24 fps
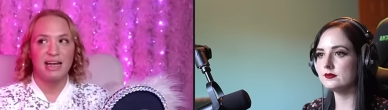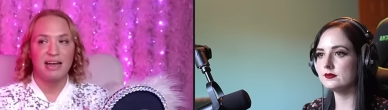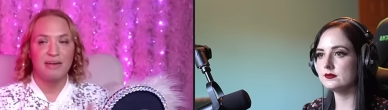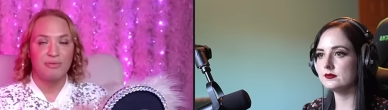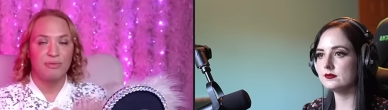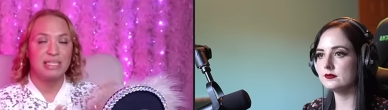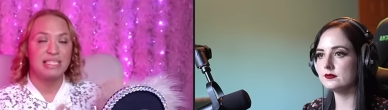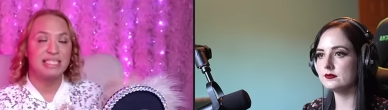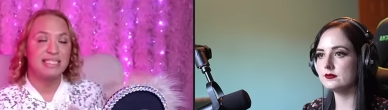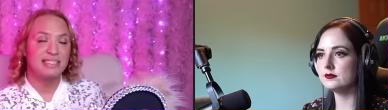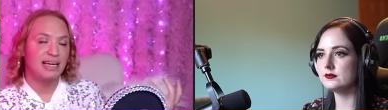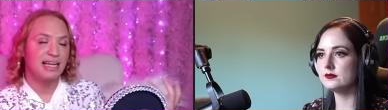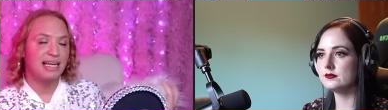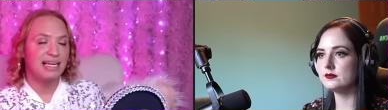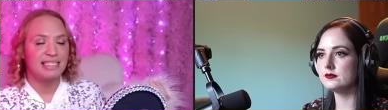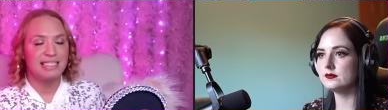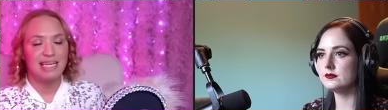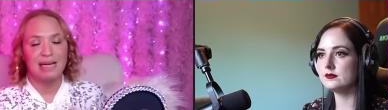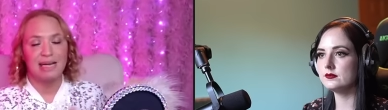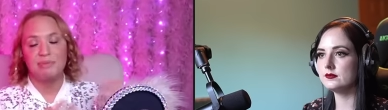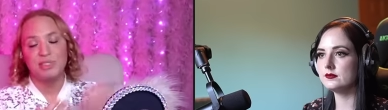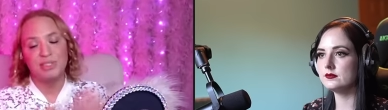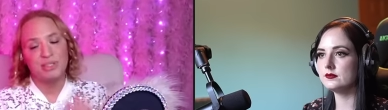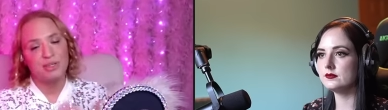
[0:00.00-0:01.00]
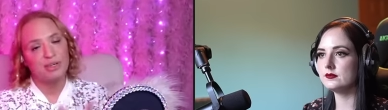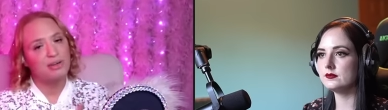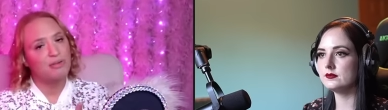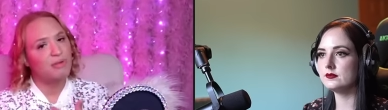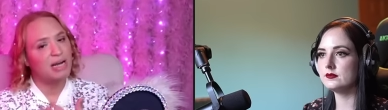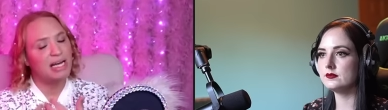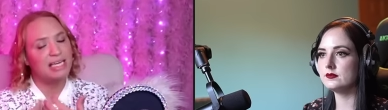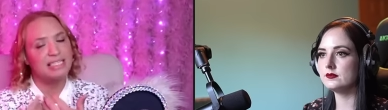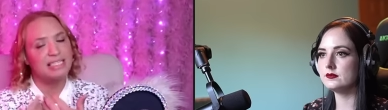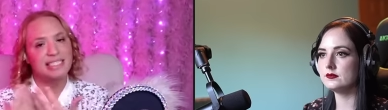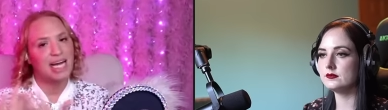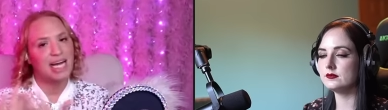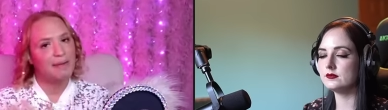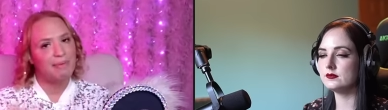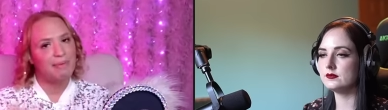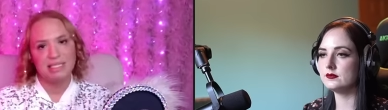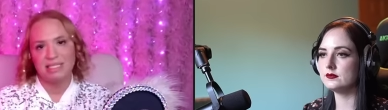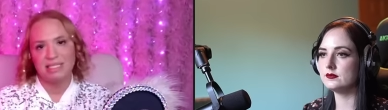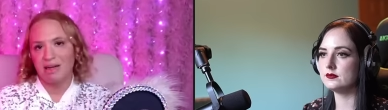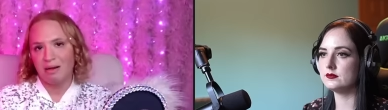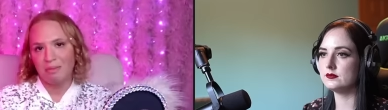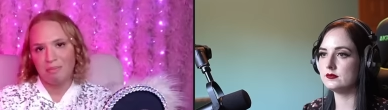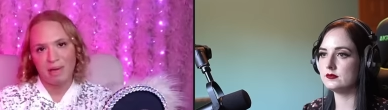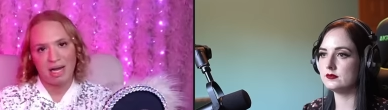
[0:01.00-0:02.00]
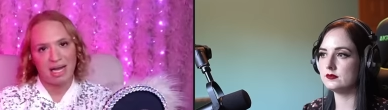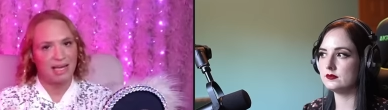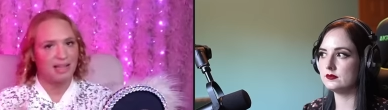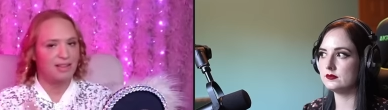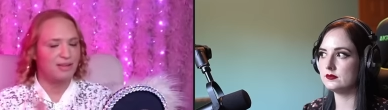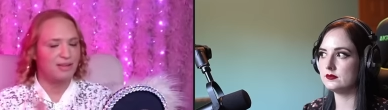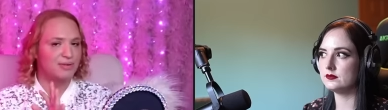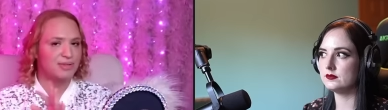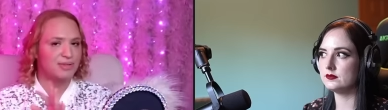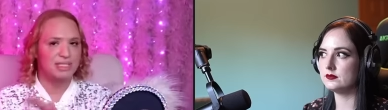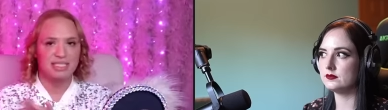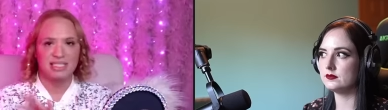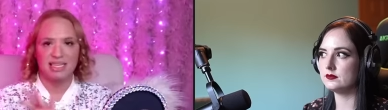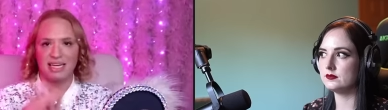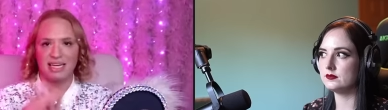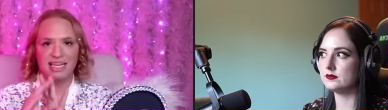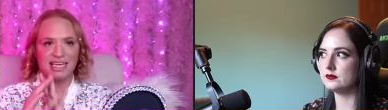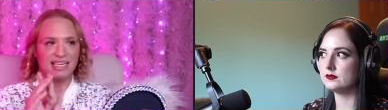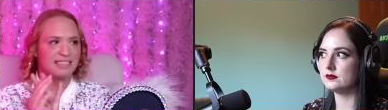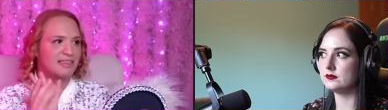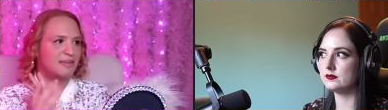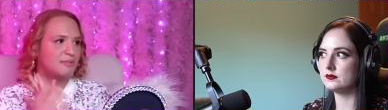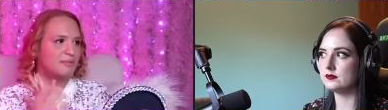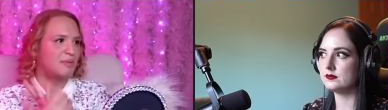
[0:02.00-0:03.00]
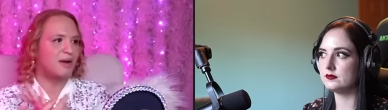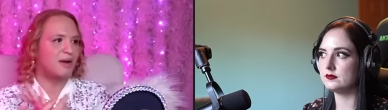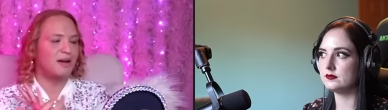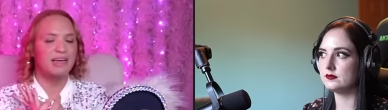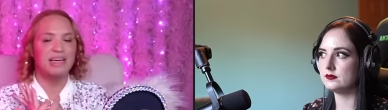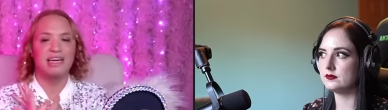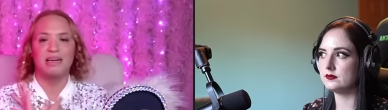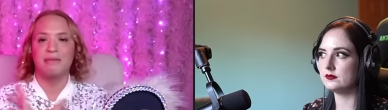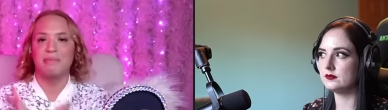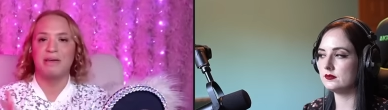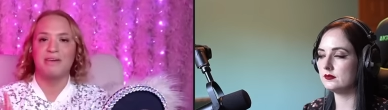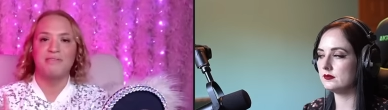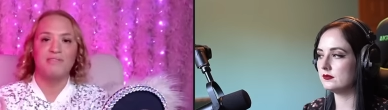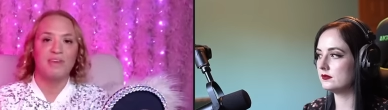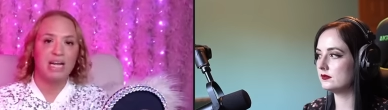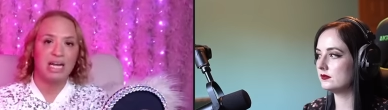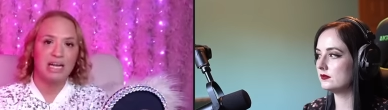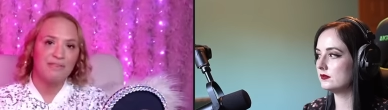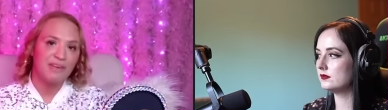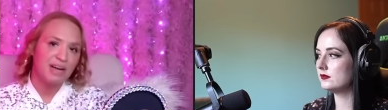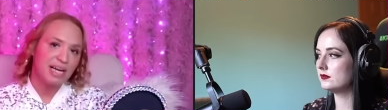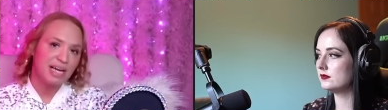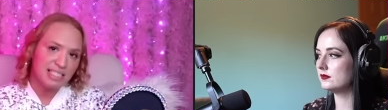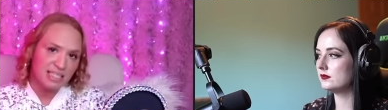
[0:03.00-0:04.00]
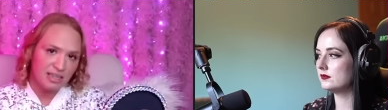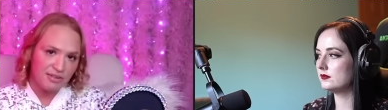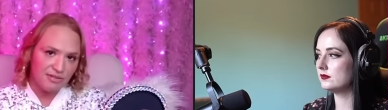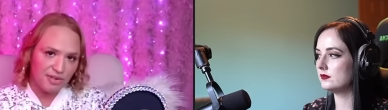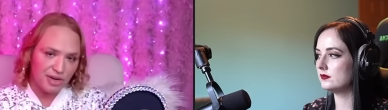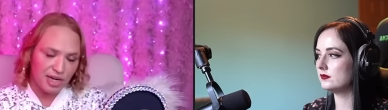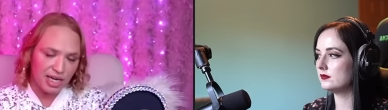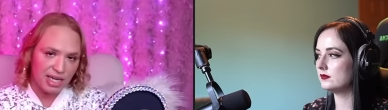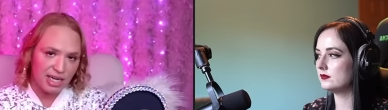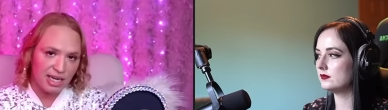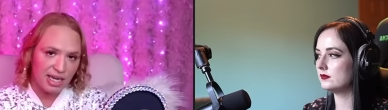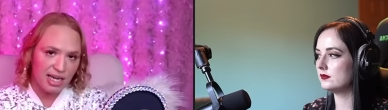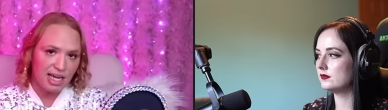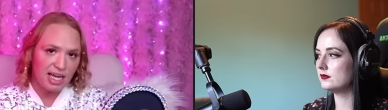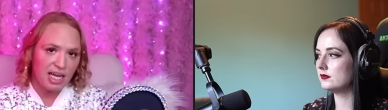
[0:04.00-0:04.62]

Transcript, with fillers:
Speaker 1: with studies, I'm sure as time has gone by, those studies are probably going to be very, very different.